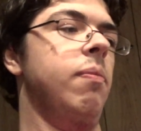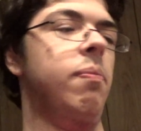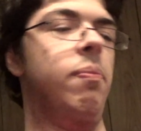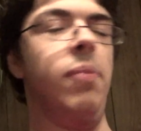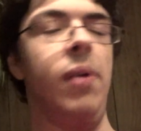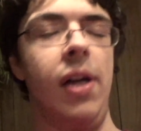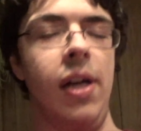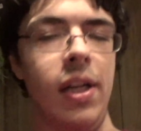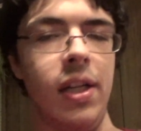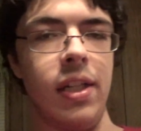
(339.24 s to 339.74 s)

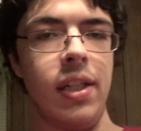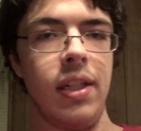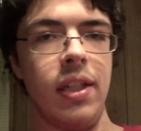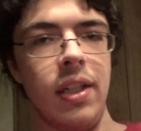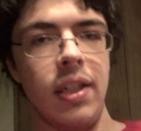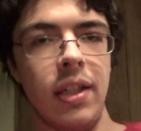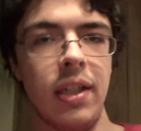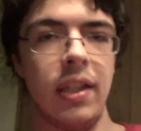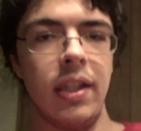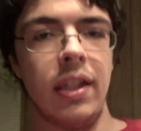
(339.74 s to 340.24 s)
But
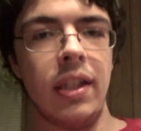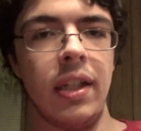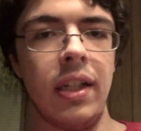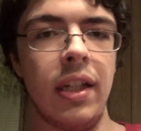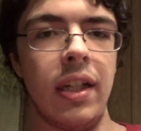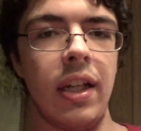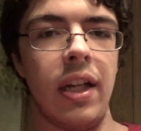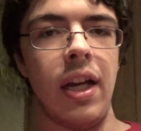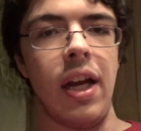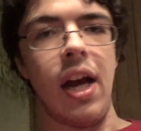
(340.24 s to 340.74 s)

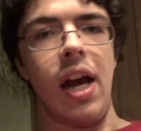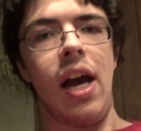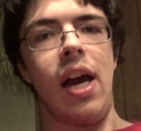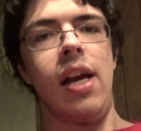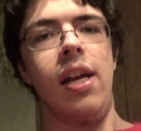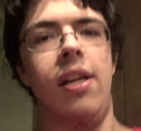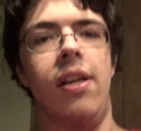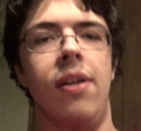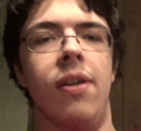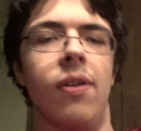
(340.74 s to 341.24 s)
I
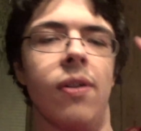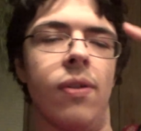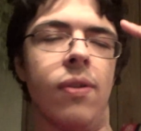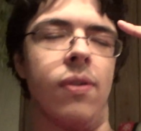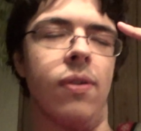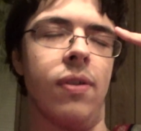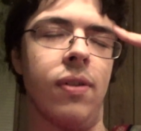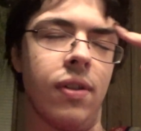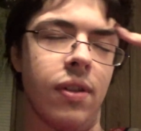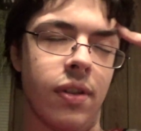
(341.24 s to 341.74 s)

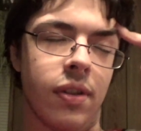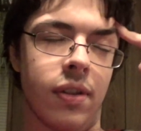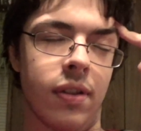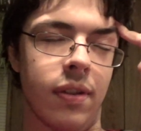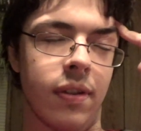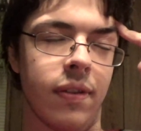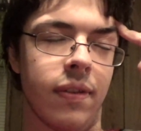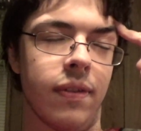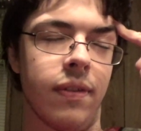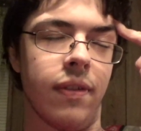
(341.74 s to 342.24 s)
know
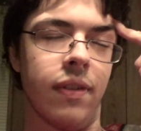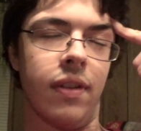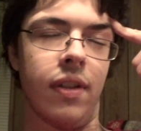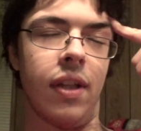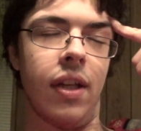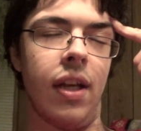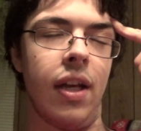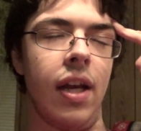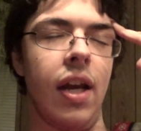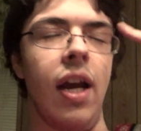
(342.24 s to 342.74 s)

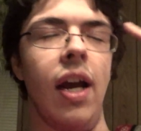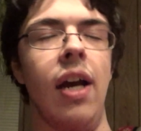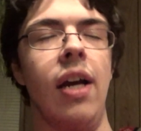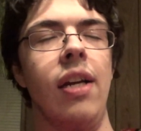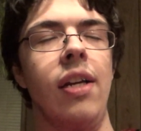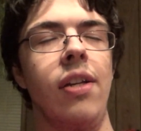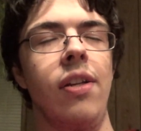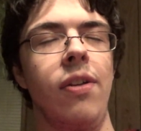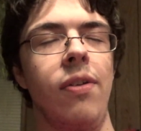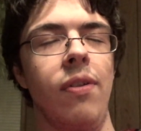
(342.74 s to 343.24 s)
how to
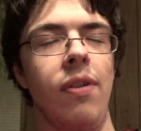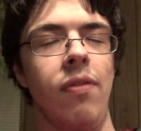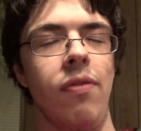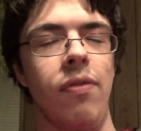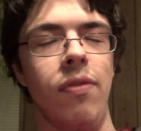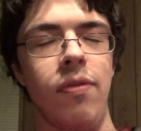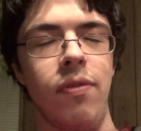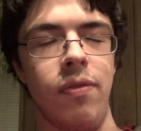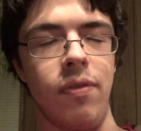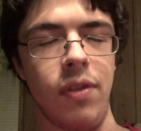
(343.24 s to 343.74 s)
do the
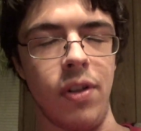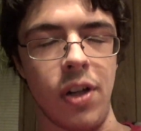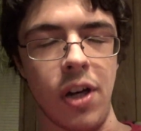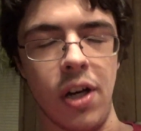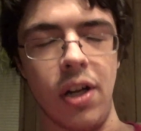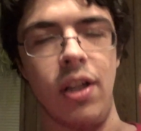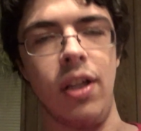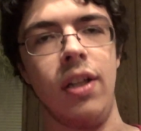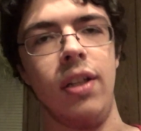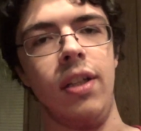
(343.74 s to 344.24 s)

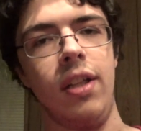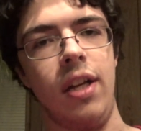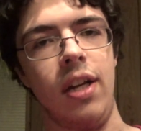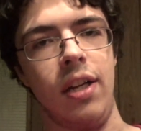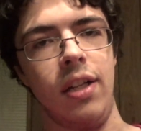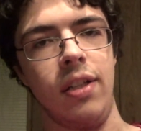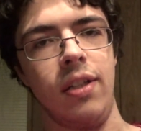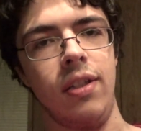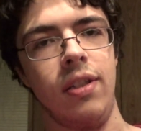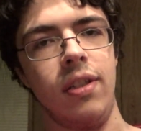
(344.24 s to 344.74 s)
garlic
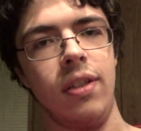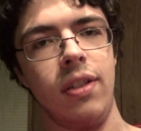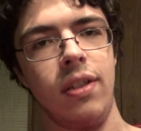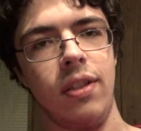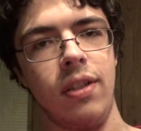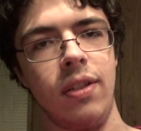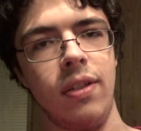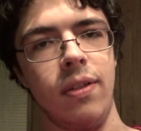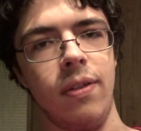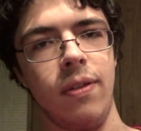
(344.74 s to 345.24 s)
knots,
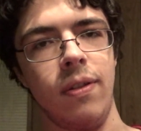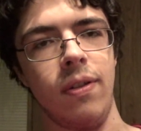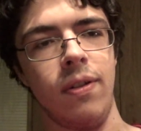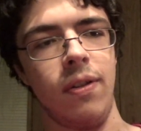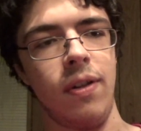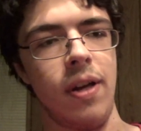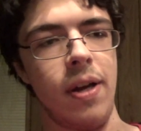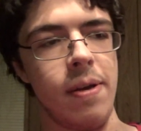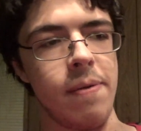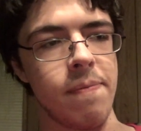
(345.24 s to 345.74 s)

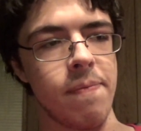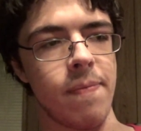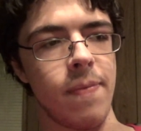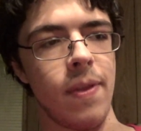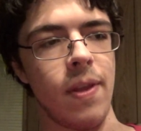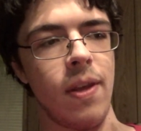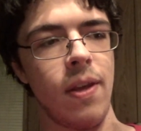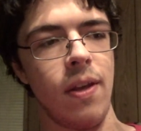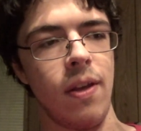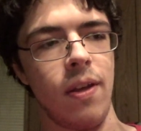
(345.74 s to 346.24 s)
right?
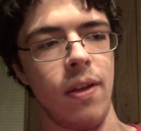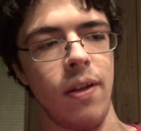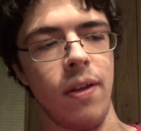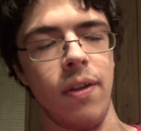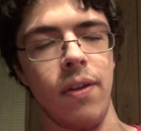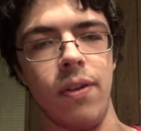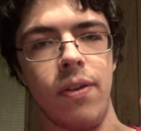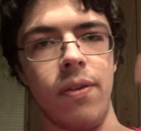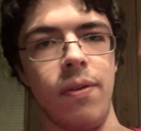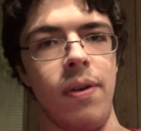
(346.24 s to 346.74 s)

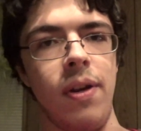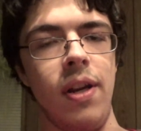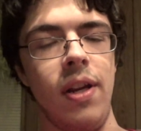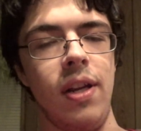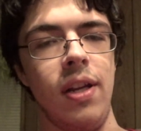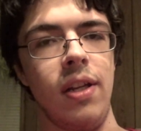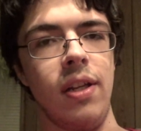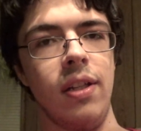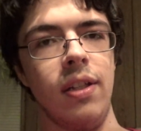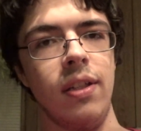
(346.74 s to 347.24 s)

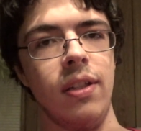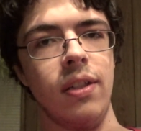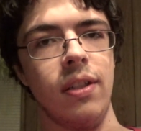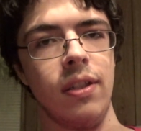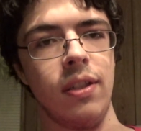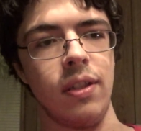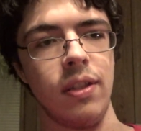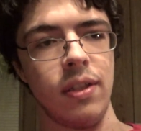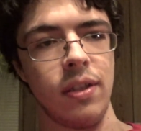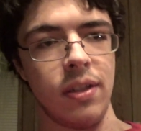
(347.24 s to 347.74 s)
3,
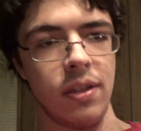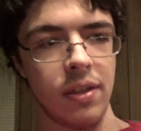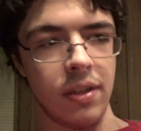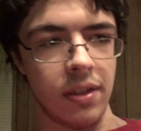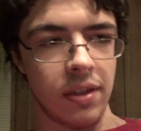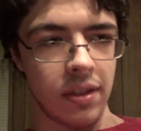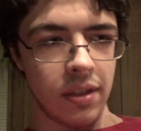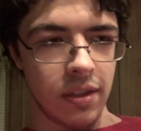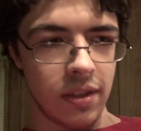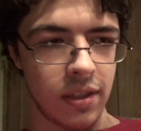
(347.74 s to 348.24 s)

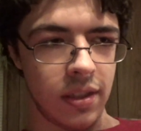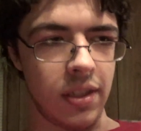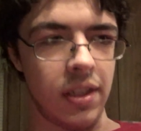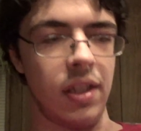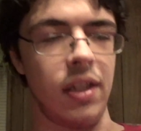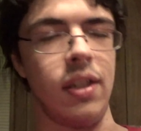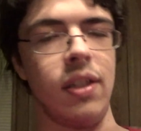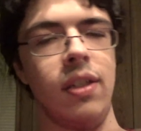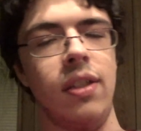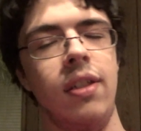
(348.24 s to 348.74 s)

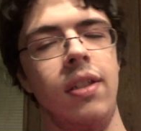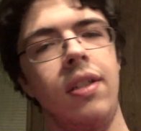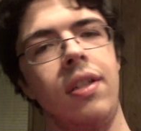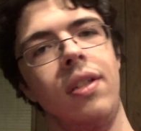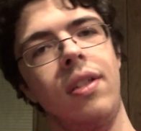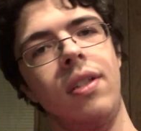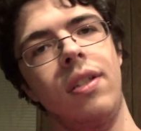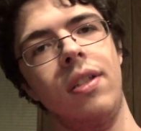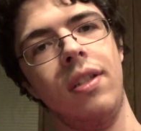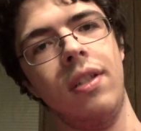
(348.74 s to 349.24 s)
6,
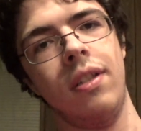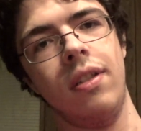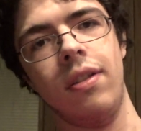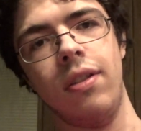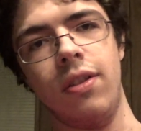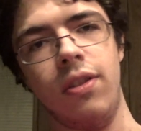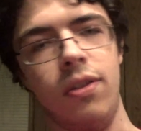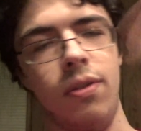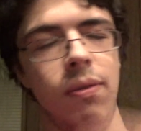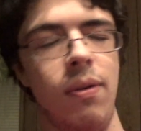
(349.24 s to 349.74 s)

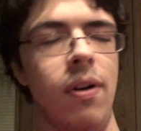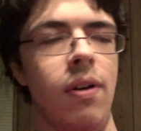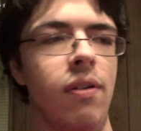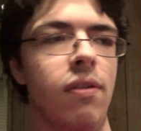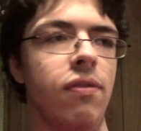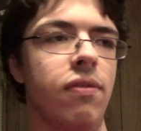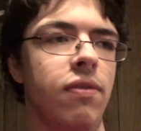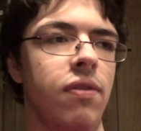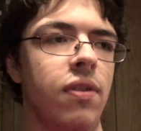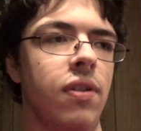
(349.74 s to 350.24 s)

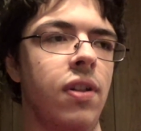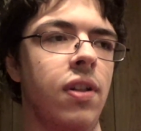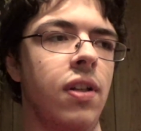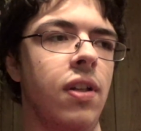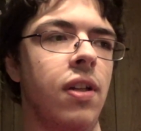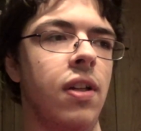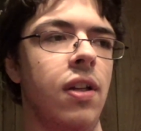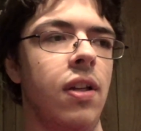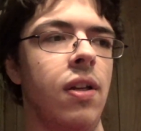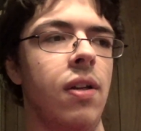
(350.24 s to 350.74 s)
12.
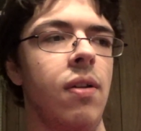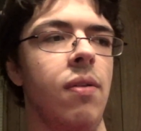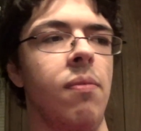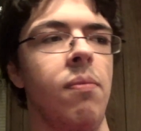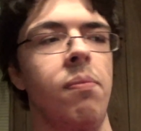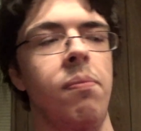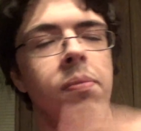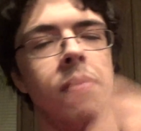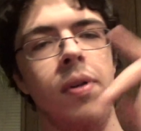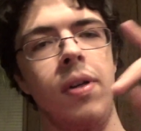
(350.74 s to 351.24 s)

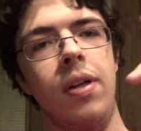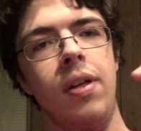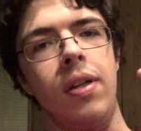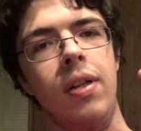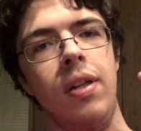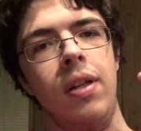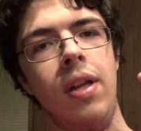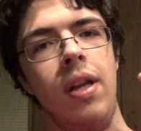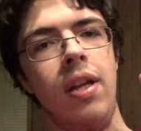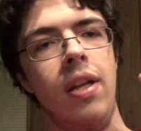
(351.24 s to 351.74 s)

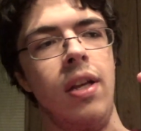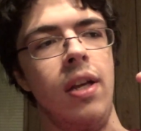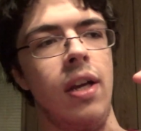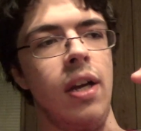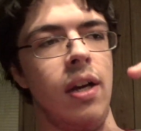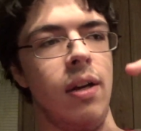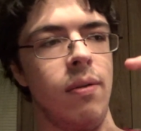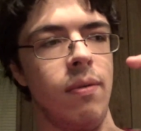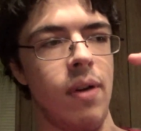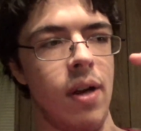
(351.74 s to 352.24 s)
And you
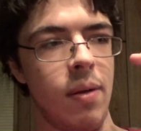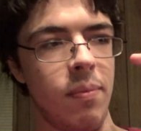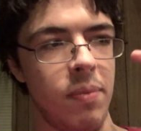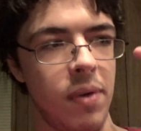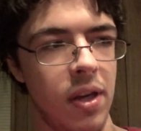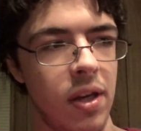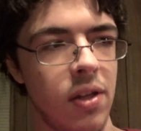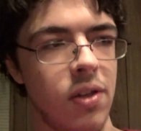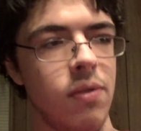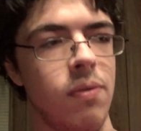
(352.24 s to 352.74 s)
gotta wrap
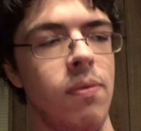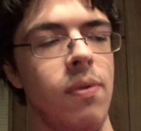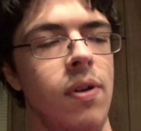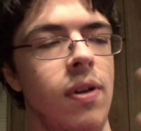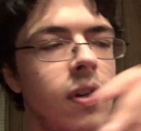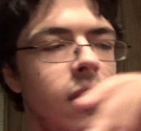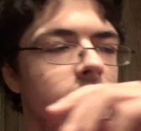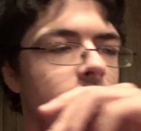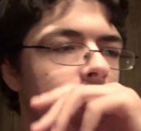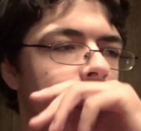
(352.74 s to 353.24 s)
each
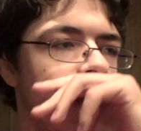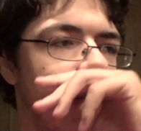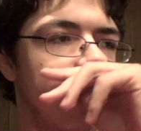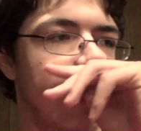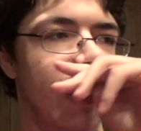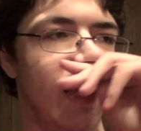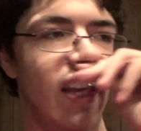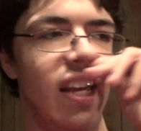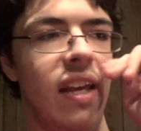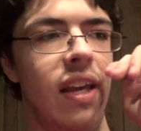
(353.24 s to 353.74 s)
one
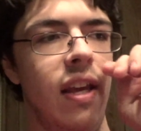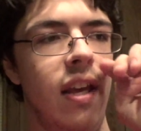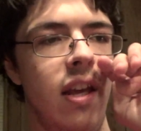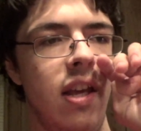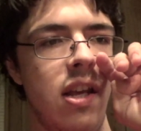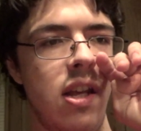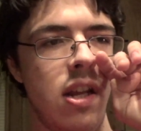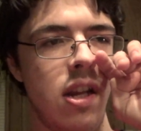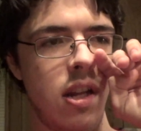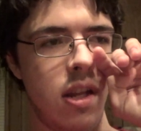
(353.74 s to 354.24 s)

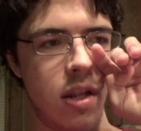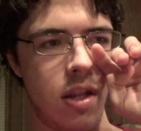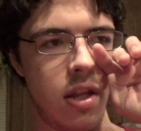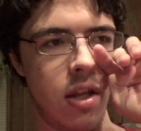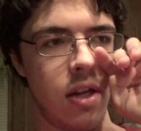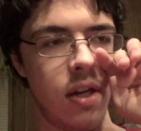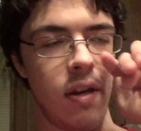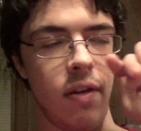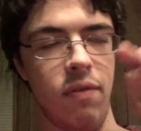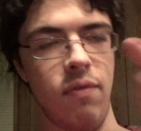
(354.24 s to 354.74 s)
in the
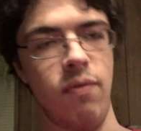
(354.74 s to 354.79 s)
tin